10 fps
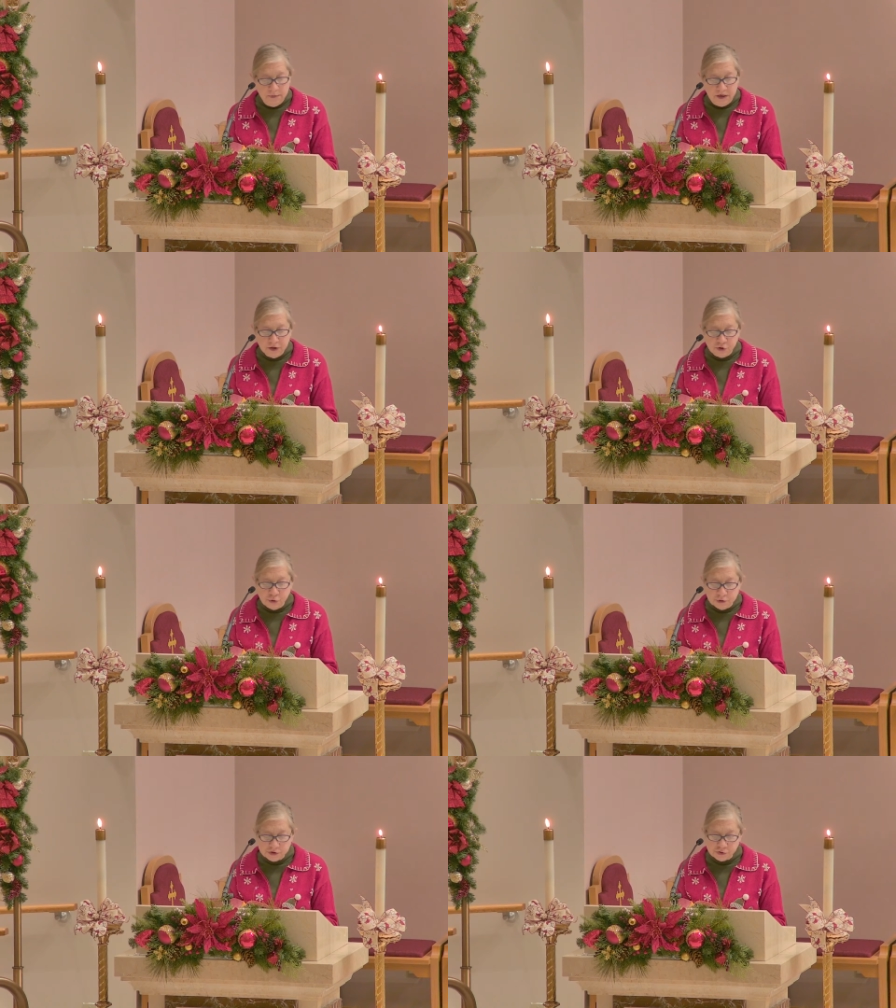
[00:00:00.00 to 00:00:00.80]

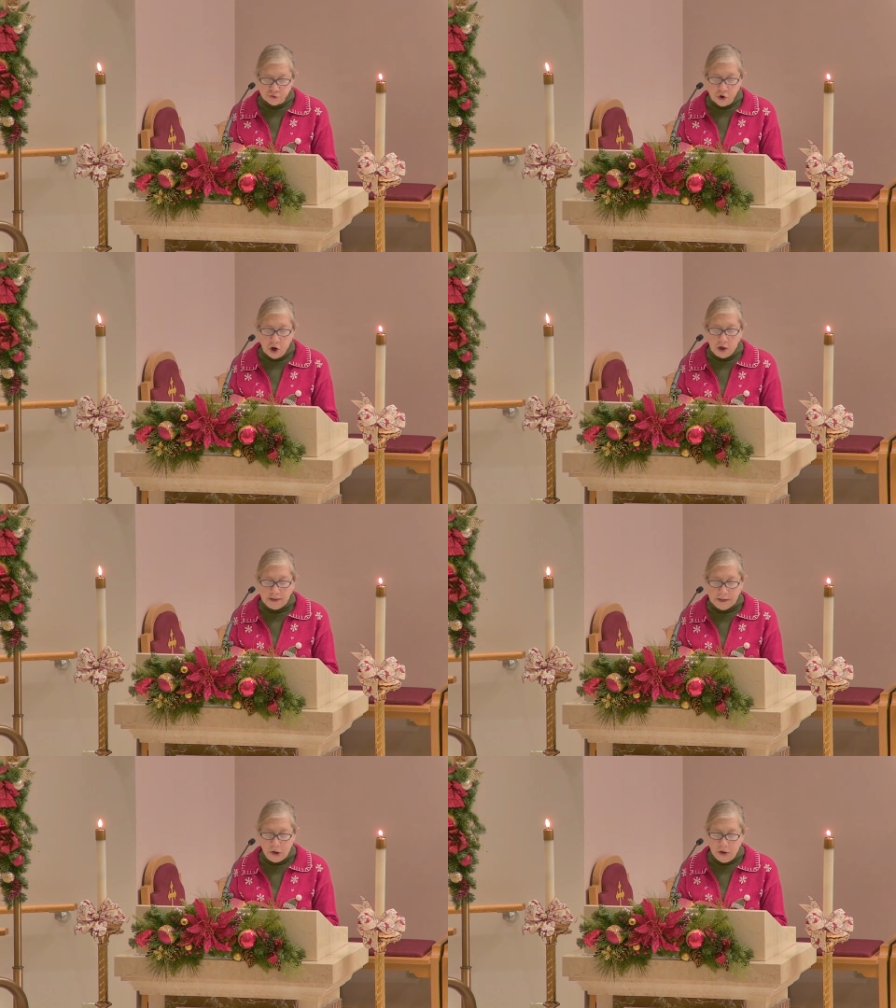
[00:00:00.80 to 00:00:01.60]
because you are
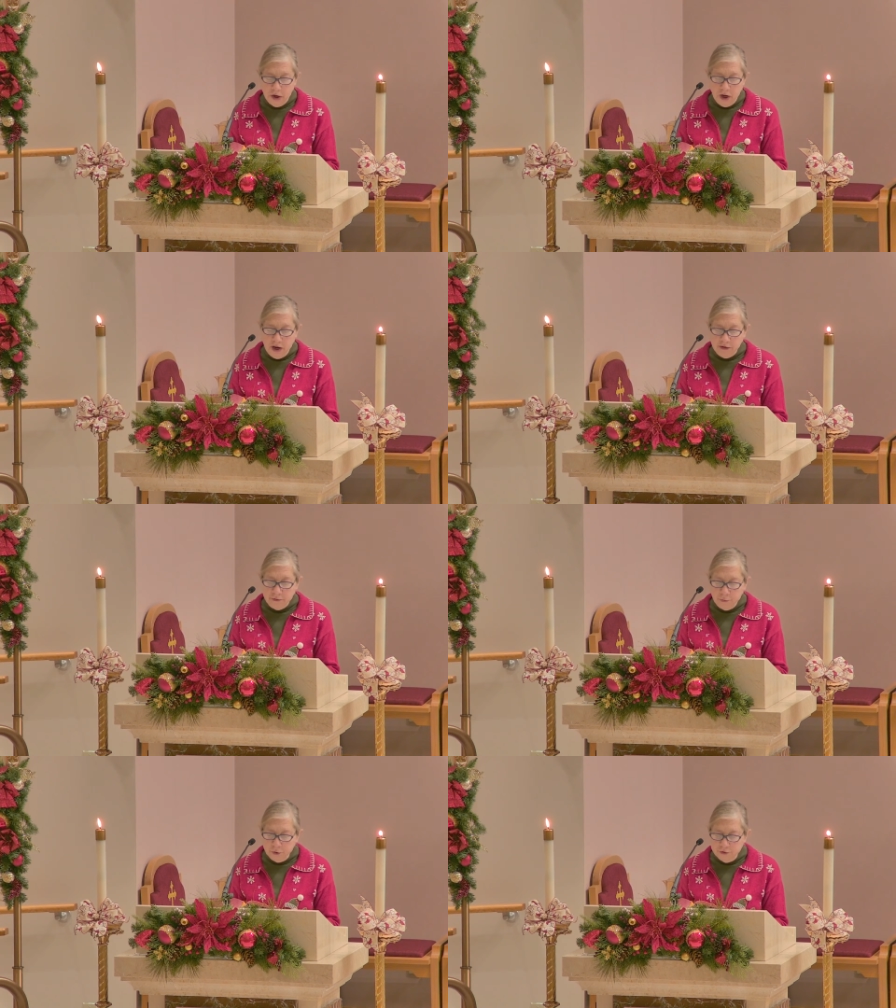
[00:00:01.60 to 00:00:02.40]
strong,
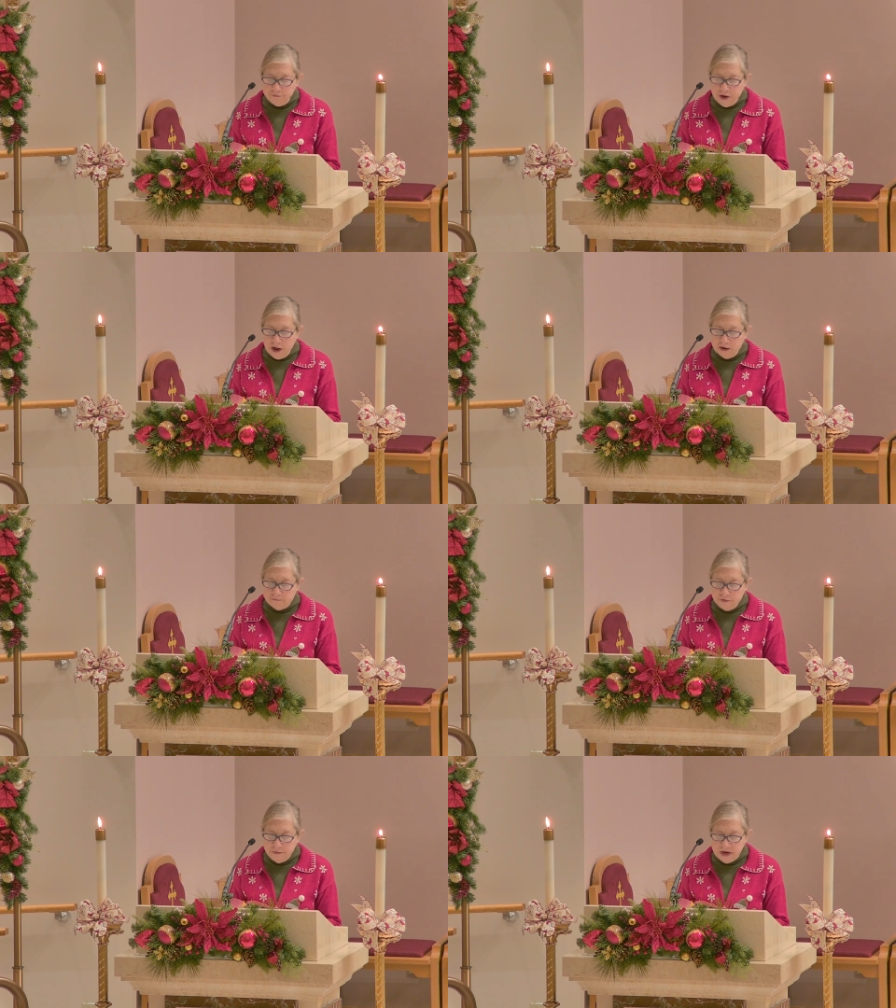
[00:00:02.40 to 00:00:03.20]
and the word of
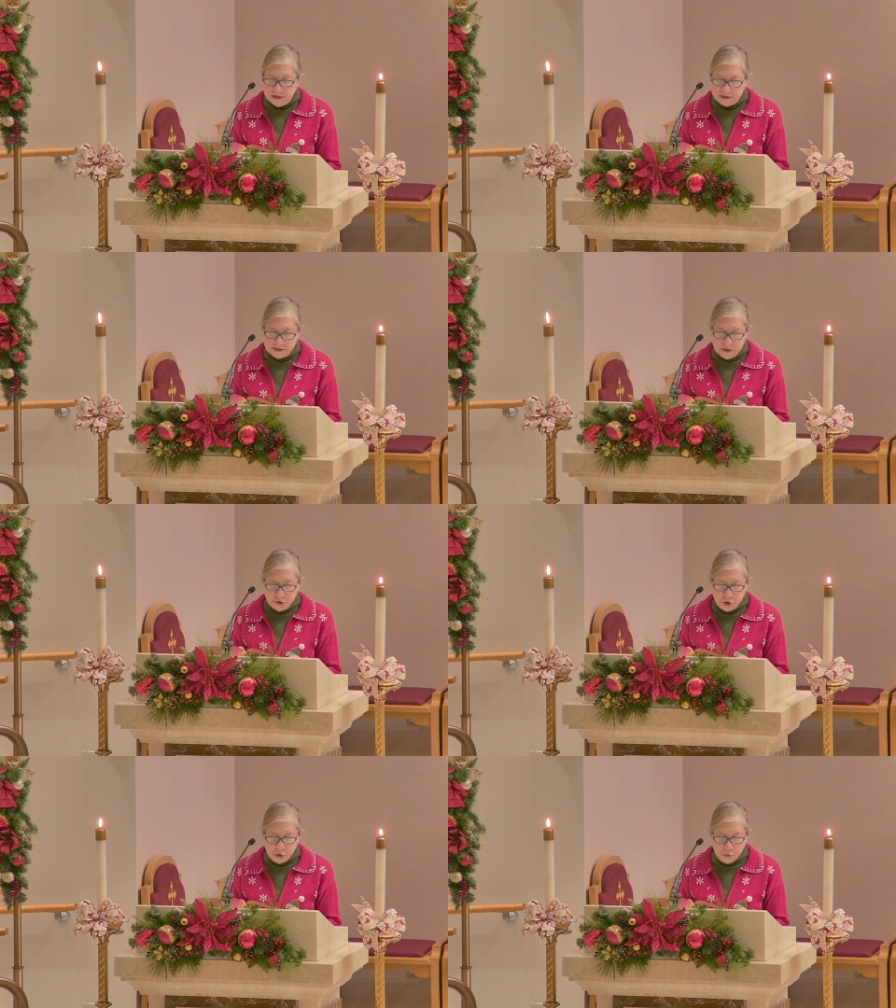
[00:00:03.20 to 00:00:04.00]
God remains
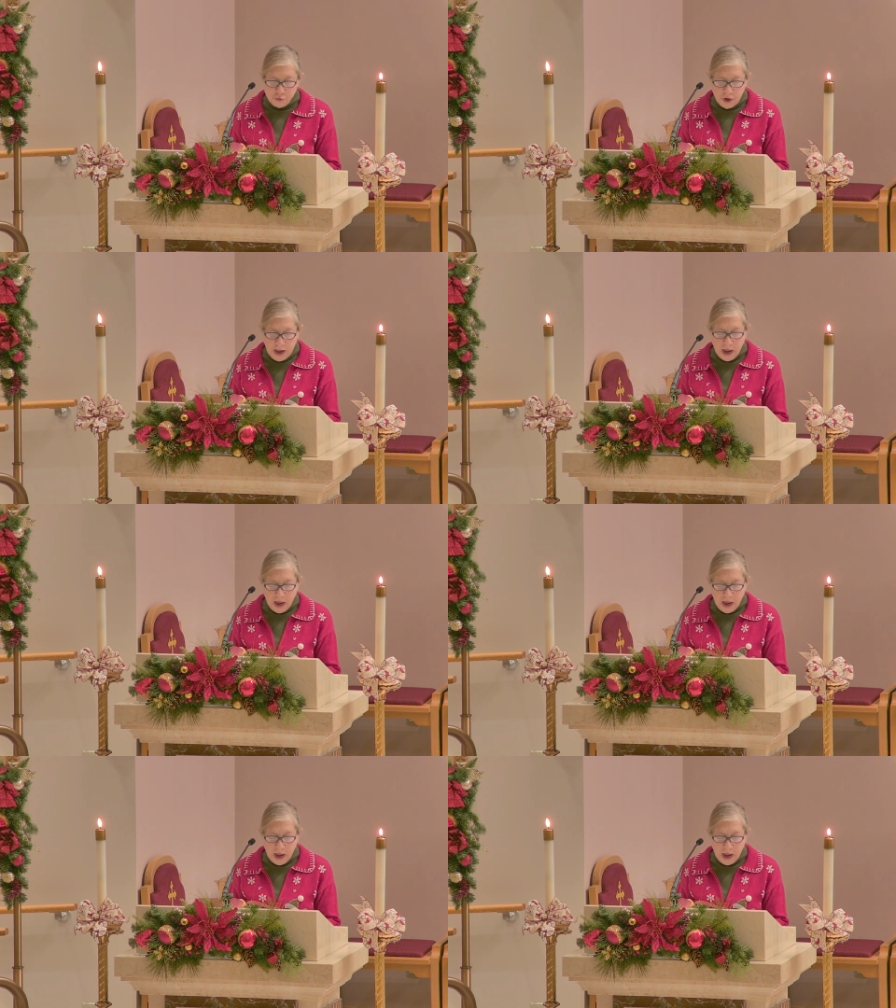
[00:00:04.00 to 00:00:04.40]
in you,